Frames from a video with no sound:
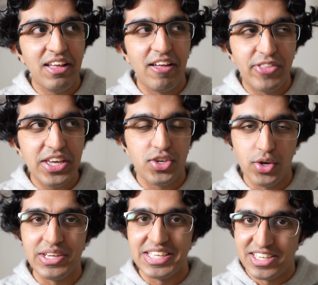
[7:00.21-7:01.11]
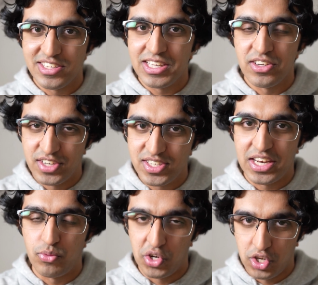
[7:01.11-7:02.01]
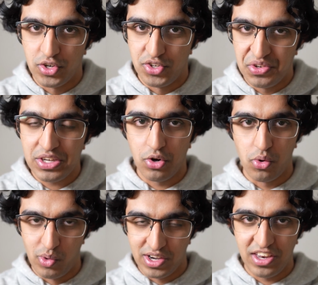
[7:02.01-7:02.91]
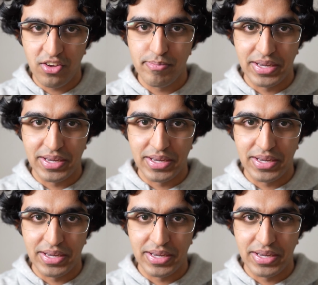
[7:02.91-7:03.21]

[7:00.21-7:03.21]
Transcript: if they don't easily understand what you're doing or working on